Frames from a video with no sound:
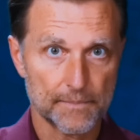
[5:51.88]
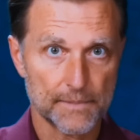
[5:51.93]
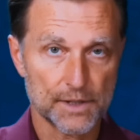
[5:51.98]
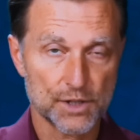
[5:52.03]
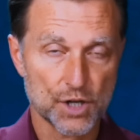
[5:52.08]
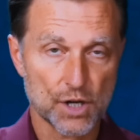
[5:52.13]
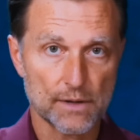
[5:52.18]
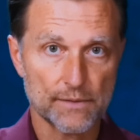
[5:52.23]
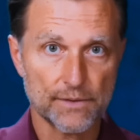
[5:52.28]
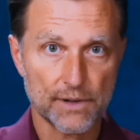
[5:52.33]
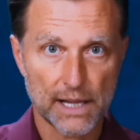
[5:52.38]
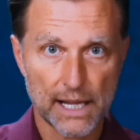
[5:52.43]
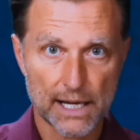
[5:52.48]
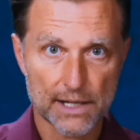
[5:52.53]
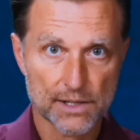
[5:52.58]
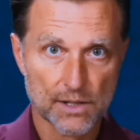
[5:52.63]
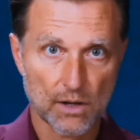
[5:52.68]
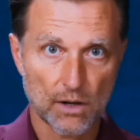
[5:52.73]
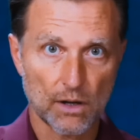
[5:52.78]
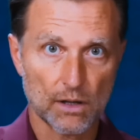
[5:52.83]
the term for that
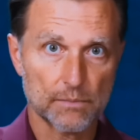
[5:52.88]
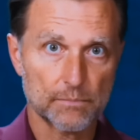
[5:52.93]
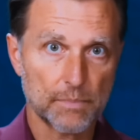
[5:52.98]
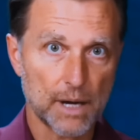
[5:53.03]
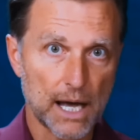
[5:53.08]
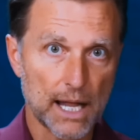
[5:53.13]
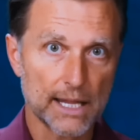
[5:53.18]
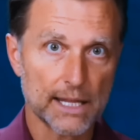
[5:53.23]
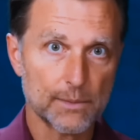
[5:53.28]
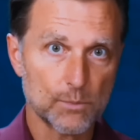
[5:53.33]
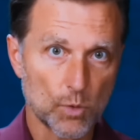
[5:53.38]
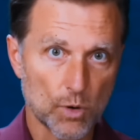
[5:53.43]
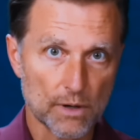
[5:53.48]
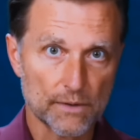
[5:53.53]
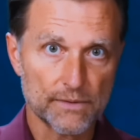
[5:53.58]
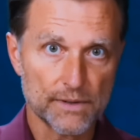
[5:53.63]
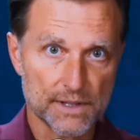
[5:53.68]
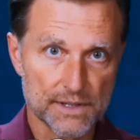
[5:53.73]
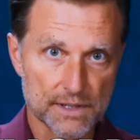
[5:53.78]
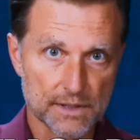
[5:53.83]
is called
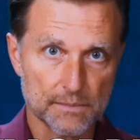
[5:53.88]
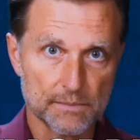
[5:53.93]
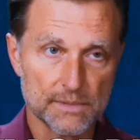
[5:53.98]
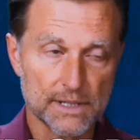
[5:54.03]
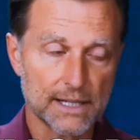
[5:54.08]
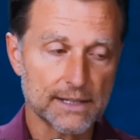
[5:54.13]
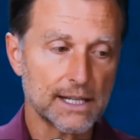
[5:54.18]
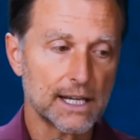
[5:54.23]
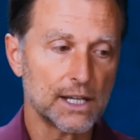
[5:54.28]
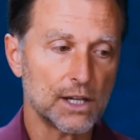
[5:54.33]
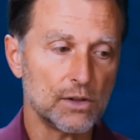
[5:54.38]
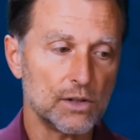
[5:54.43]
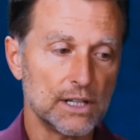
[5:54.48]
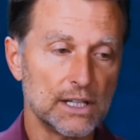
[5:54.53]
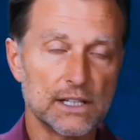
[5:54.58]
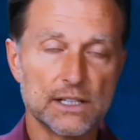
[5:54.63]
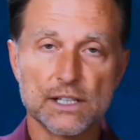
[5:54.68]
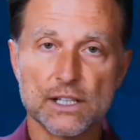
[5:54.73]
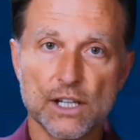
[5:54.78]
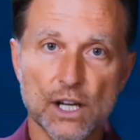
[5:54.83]
polymorphism. Not that you
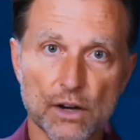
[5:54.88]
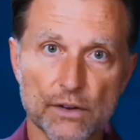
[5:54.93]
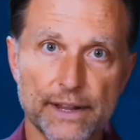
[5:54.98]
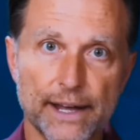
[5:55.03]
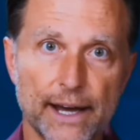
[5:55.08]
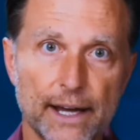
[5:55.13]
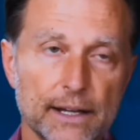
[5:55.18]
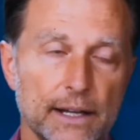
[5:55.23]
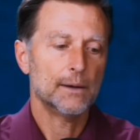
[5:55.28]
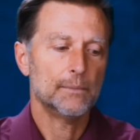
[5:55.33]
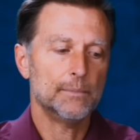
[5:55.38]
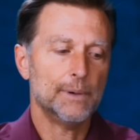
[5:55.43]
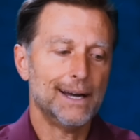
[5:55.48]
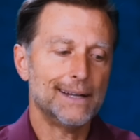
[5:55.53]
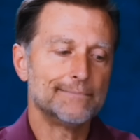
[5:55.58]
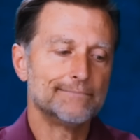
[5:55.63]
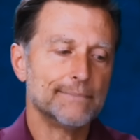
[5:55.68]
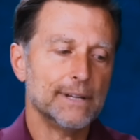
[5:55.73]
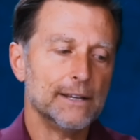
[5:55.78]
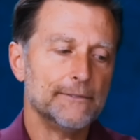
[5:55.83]
needed to know that,
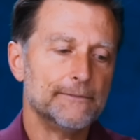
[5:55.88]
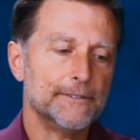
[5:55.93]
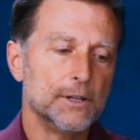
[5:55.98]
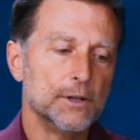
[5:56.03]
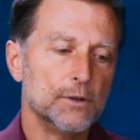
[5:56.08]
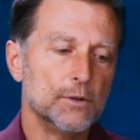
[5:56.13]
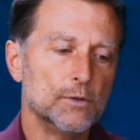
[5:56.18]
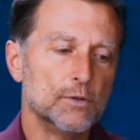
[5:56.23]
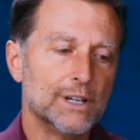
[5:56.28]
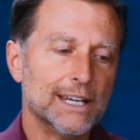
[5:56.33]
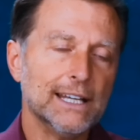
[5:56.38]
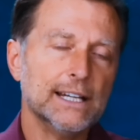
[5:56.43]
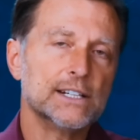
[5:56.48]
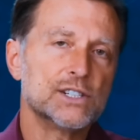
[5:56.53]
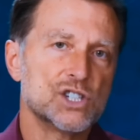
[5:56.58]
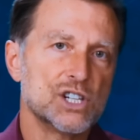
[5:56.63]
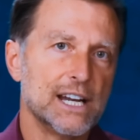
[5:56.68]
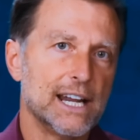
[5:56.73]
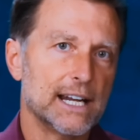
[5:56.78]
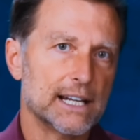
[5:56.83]
but if you get a
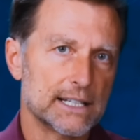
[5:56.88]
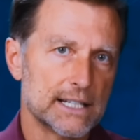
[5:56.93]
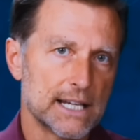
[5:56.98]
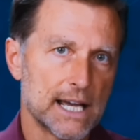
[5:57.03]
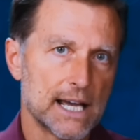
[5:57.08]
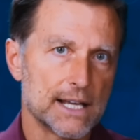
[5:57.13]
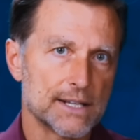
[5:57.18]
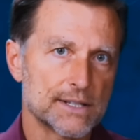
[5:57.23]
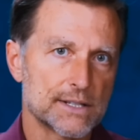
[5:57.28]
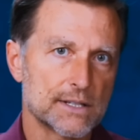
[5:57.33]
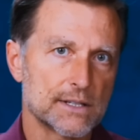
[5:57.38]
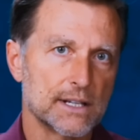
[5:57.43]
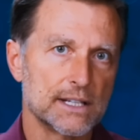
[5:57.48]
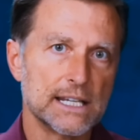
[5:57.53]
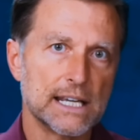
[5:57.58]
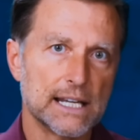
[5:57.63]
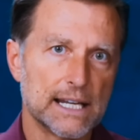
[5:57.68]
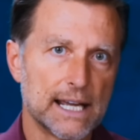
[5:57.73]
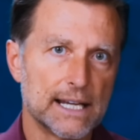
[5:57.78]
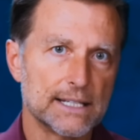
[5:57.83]
genetic test, a
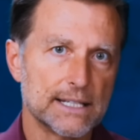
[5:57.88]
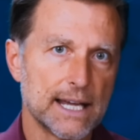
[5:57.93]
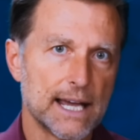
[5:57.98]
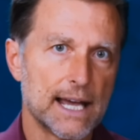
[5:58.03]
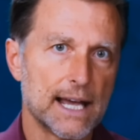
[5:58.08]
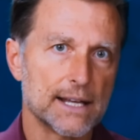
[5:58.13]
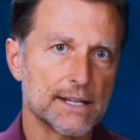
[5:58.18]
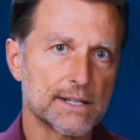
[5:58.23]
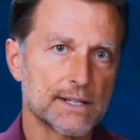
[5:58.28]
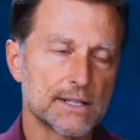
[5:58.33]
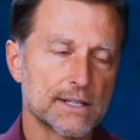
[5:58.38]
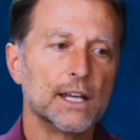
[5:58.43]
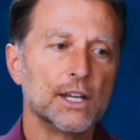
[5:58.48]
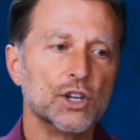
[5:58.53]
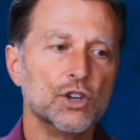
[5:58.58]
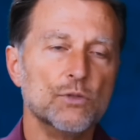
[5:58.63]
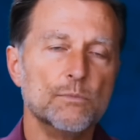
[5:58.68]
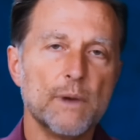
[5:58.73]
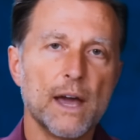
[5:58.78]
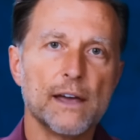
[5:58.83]
DNA test,
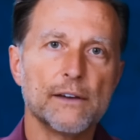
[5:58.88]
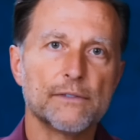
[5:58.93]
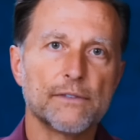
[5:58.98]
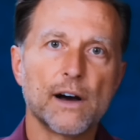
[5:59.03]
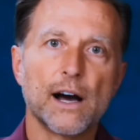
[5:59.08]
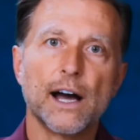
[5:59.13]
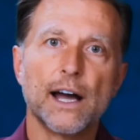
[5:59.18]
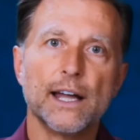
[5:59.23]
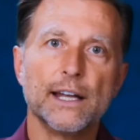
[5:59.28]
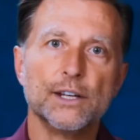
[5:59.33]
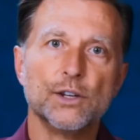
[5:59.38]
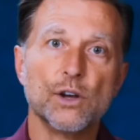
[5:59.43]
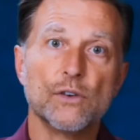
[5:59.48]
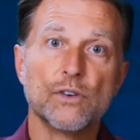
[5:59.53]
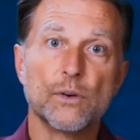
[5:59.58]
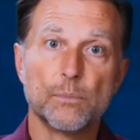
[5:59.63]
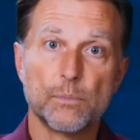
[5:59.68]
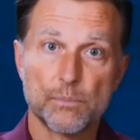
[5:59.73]
you may find you have a